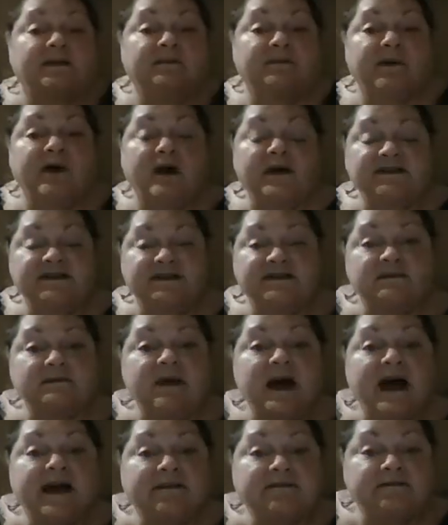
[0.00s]
bought
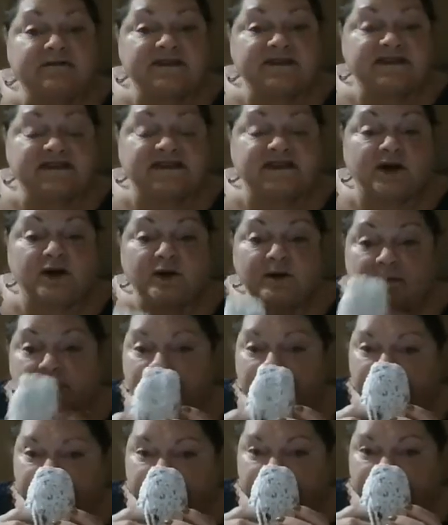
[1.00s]
some Ivory soap.
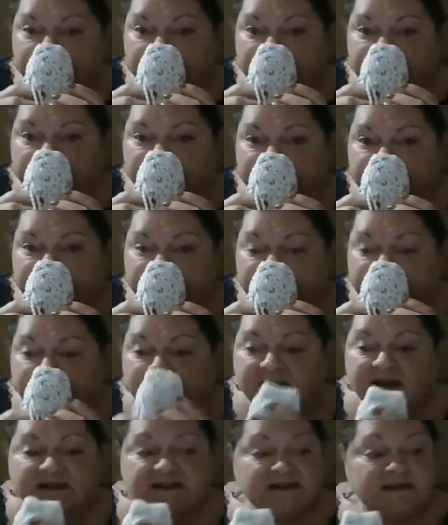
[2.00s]

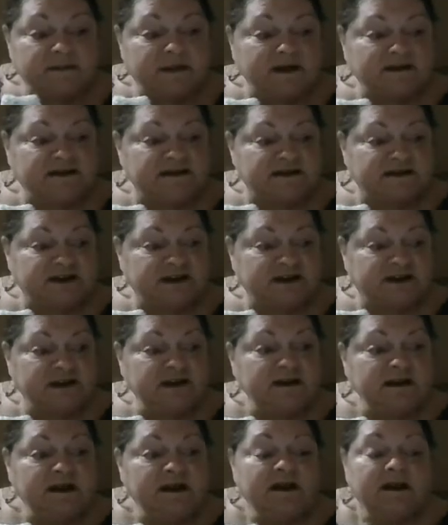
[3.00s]
It smells
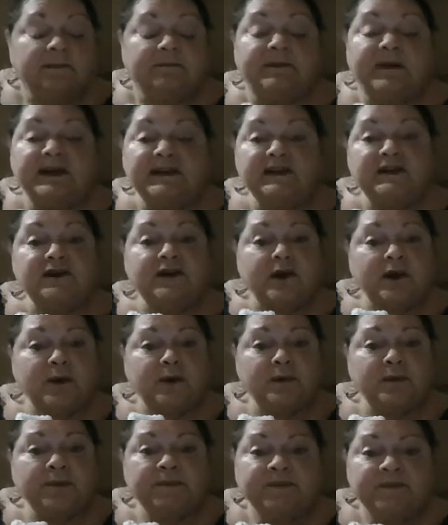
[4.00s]
good. But you
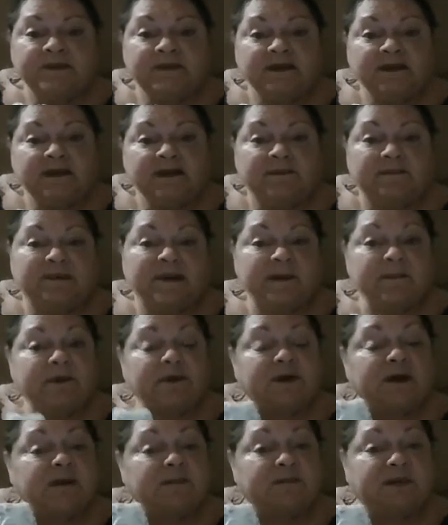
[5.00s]
know,
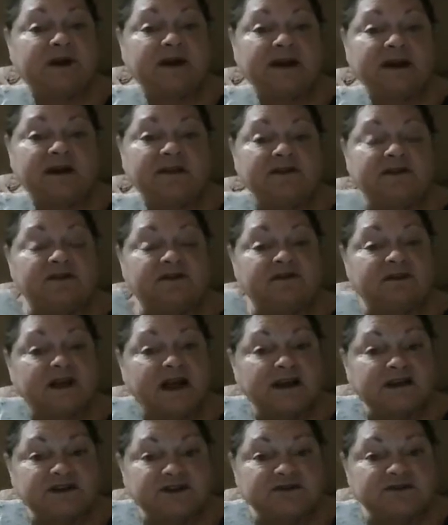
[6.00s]
people can put in their
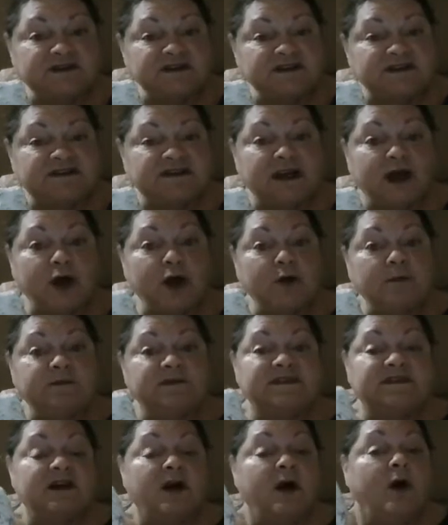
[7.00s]
luxury
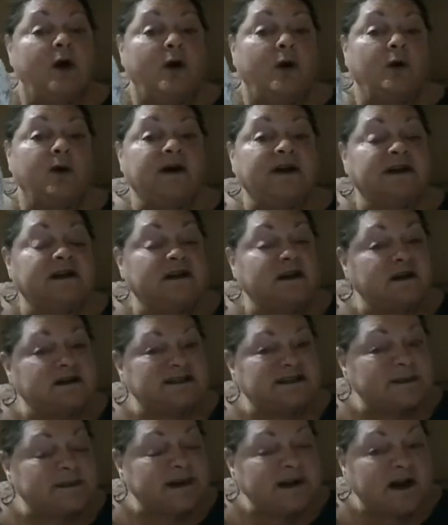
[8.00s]
soaps, or it can
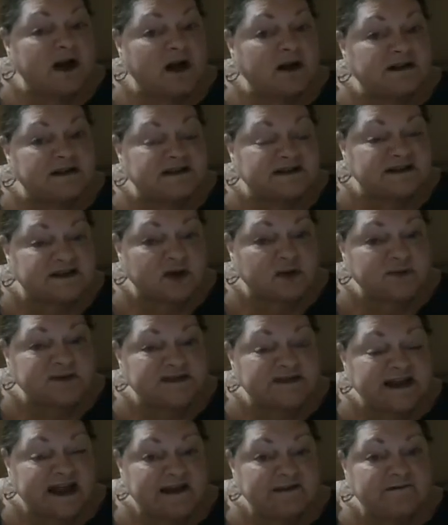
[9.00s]
also be called a soap
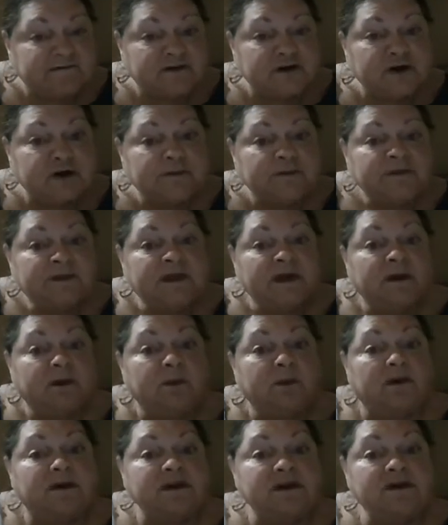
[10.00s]
saver,
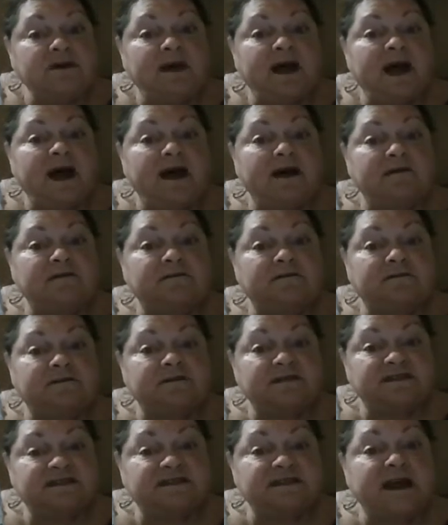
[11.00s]
where you have
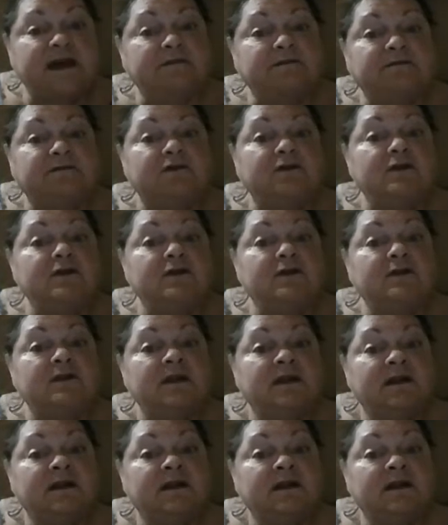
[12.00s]
several